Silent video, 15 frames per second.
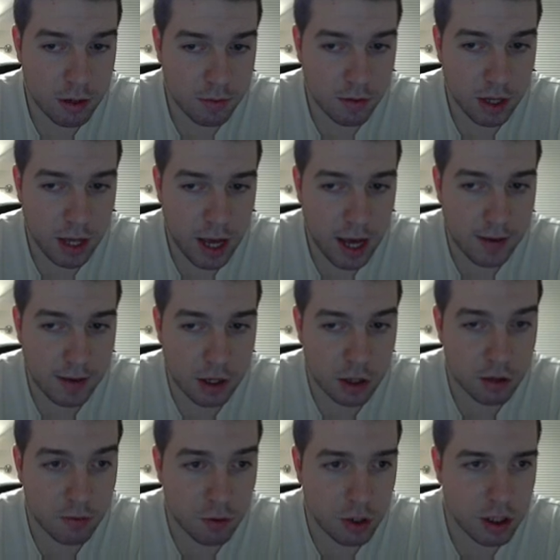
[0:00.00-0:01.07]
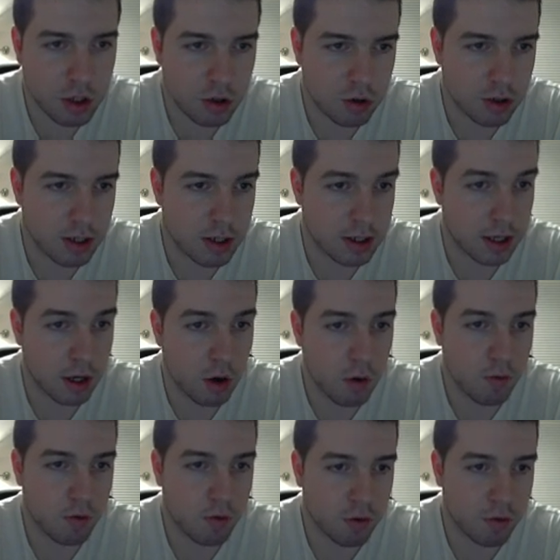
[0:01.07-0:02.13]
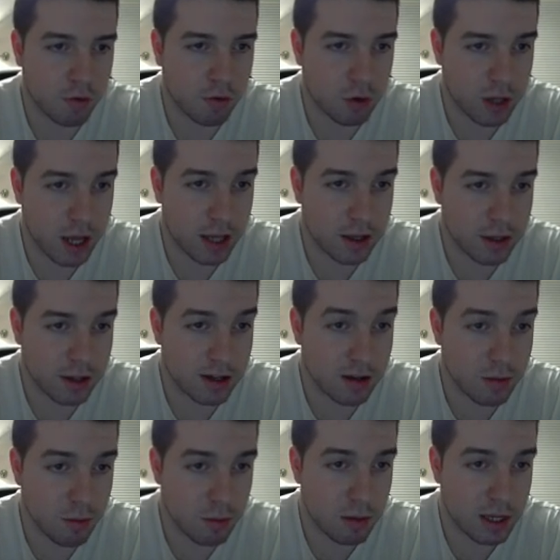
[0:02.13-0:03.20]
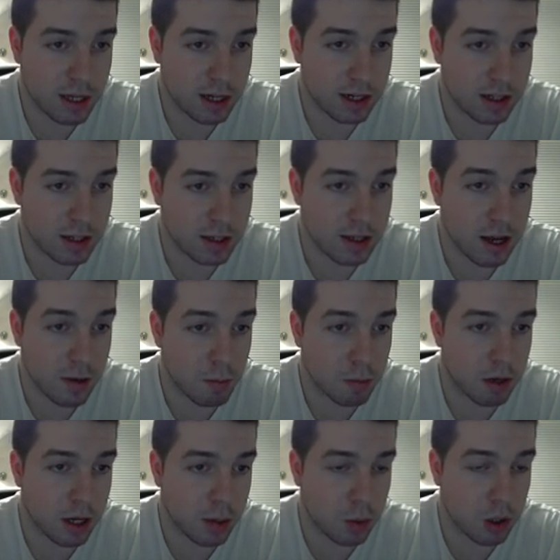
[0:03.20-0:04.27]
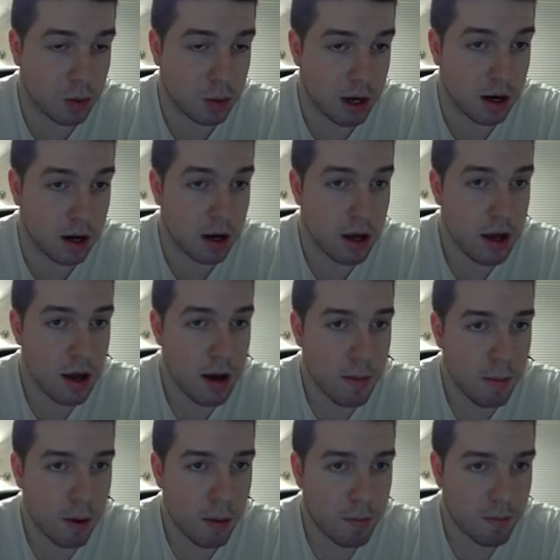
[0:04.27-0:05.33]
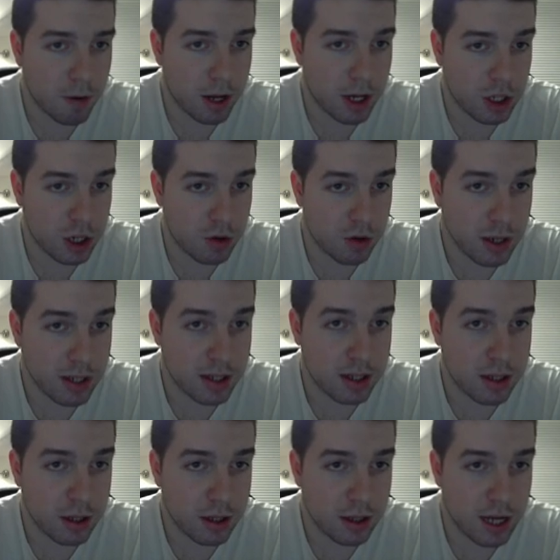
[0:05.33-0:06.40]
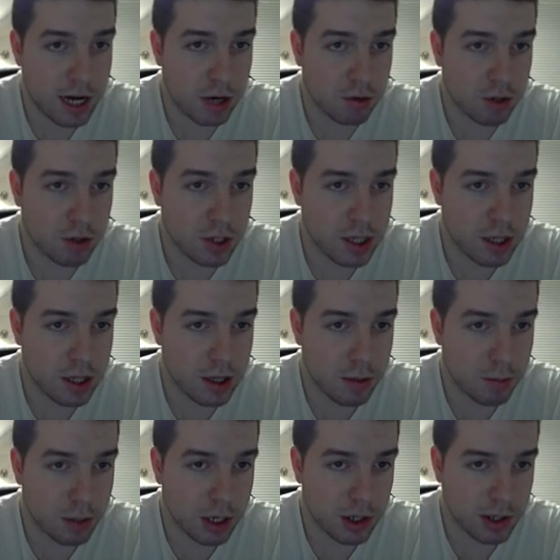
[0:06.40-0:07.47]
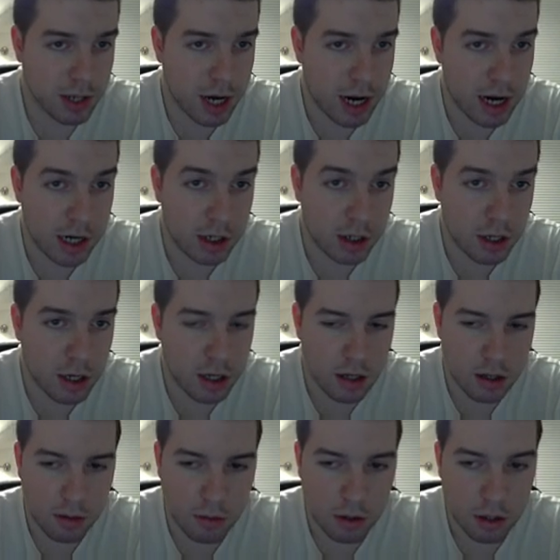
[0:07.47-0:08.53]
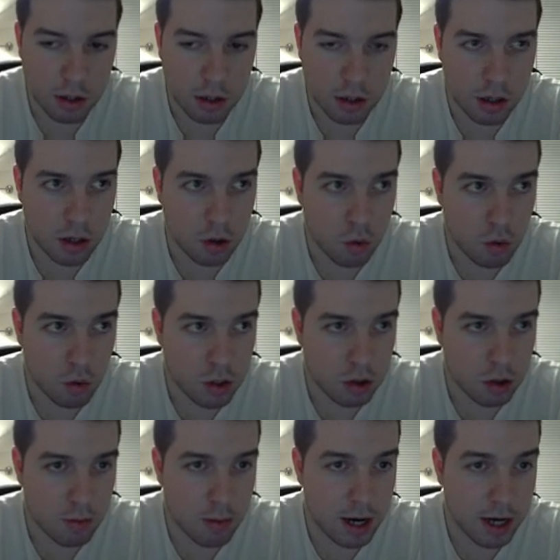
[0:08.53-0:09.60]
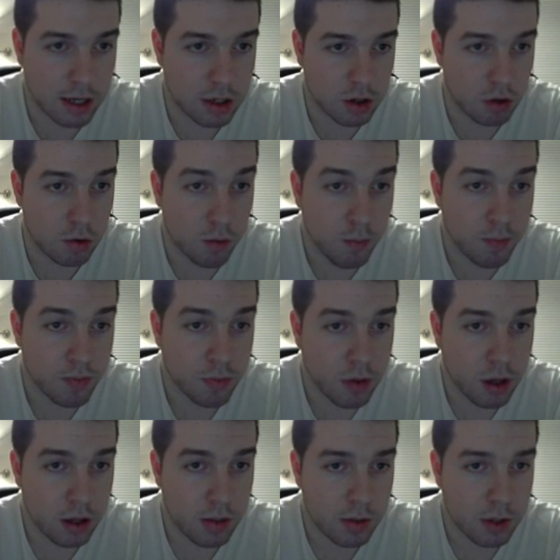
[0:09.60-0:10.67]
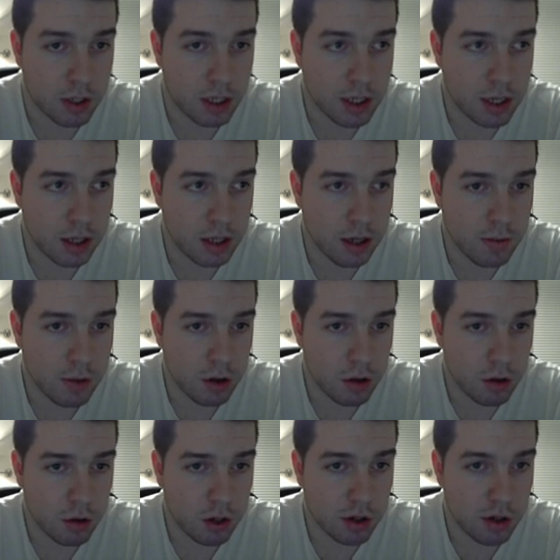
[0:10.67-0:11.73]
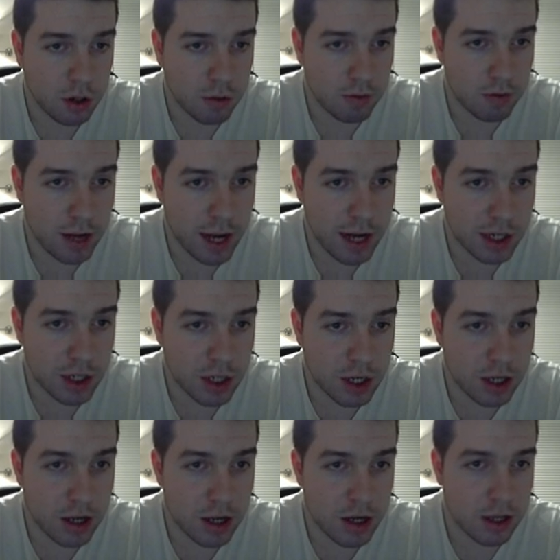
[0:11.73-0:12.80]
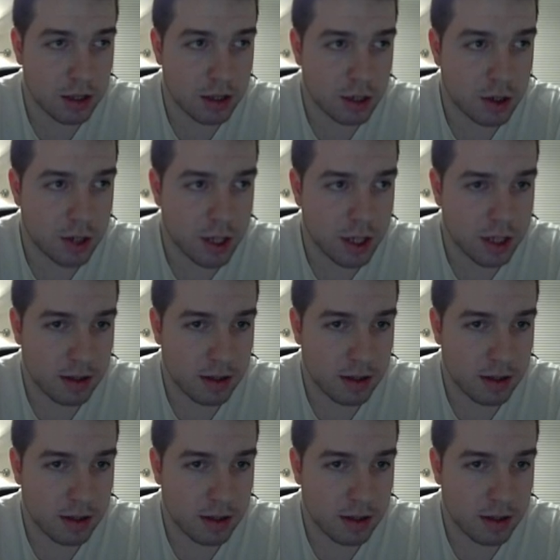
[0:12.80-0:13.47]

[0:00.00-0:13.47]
have a lot of resources, they go for that basically the same play with 1 pop flash, and you can see that now the CT players are closer by, so they will just get, even though they're not flash, they're just